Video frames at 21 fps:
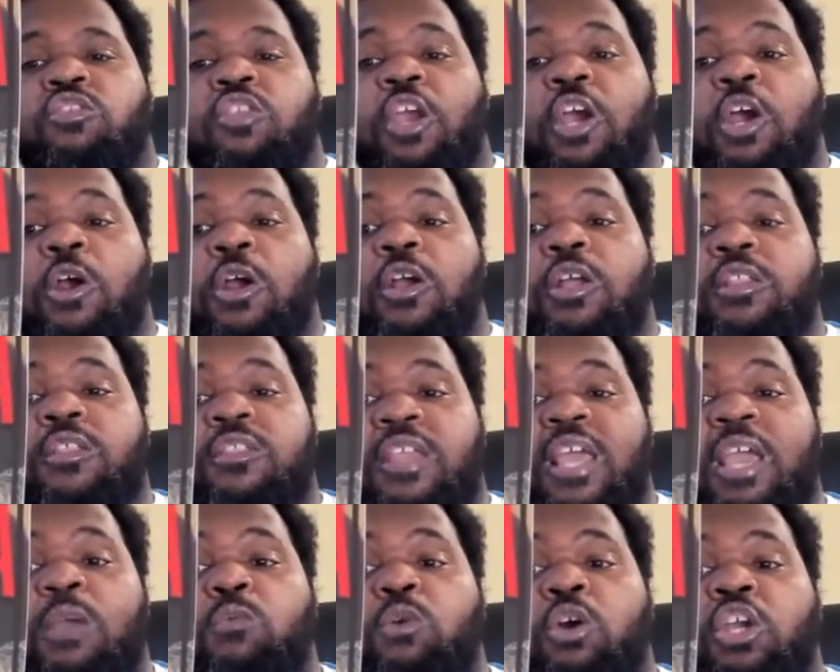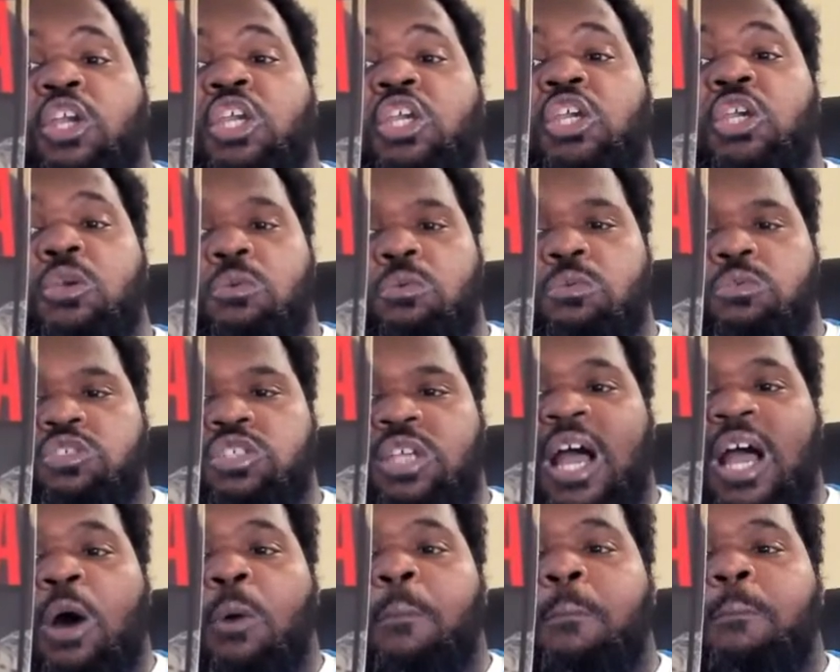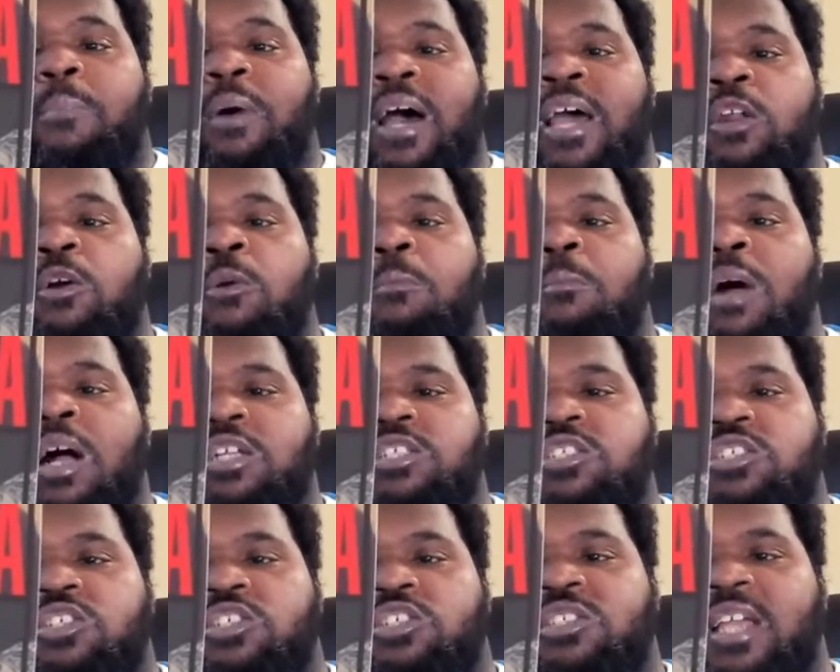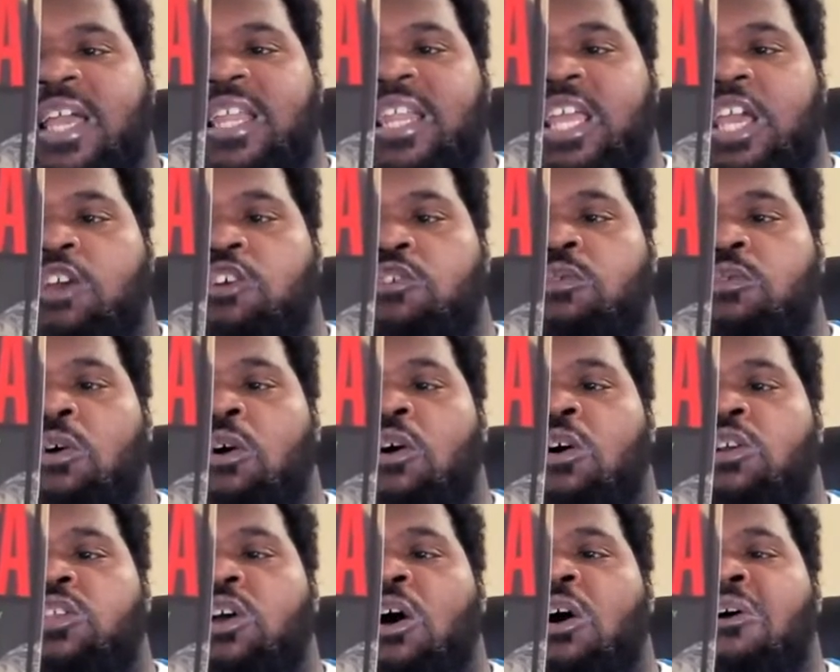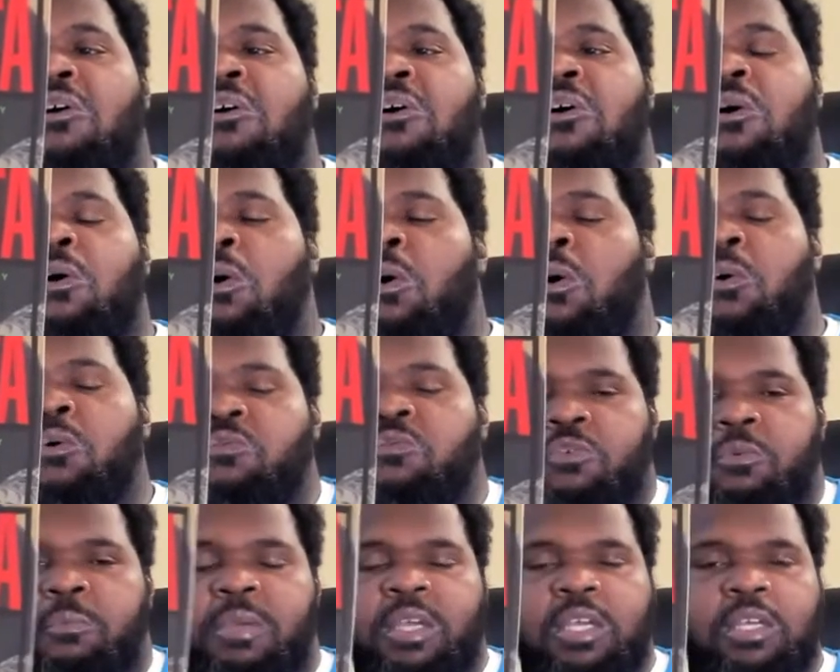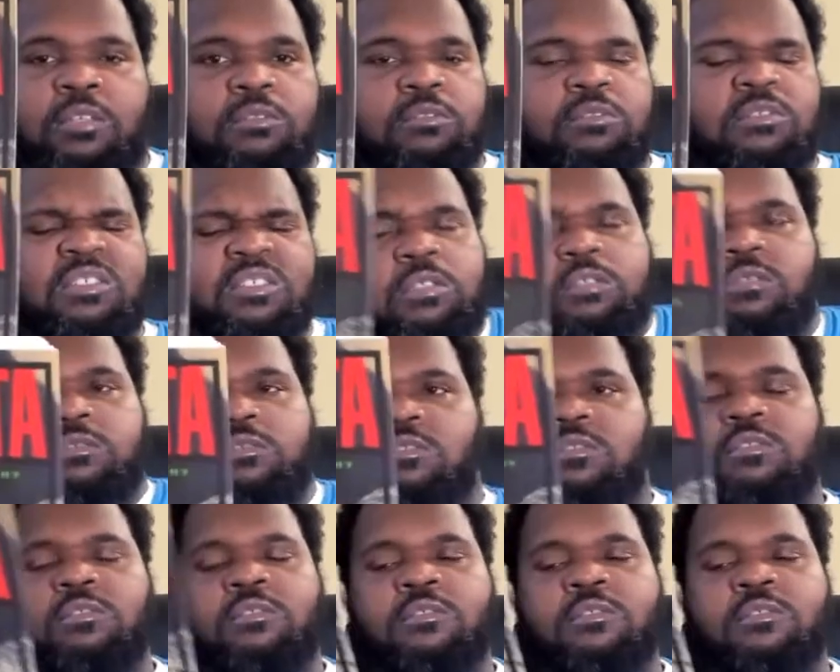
There, they were huge, albino monsters, and they crawled all over me. Ugh.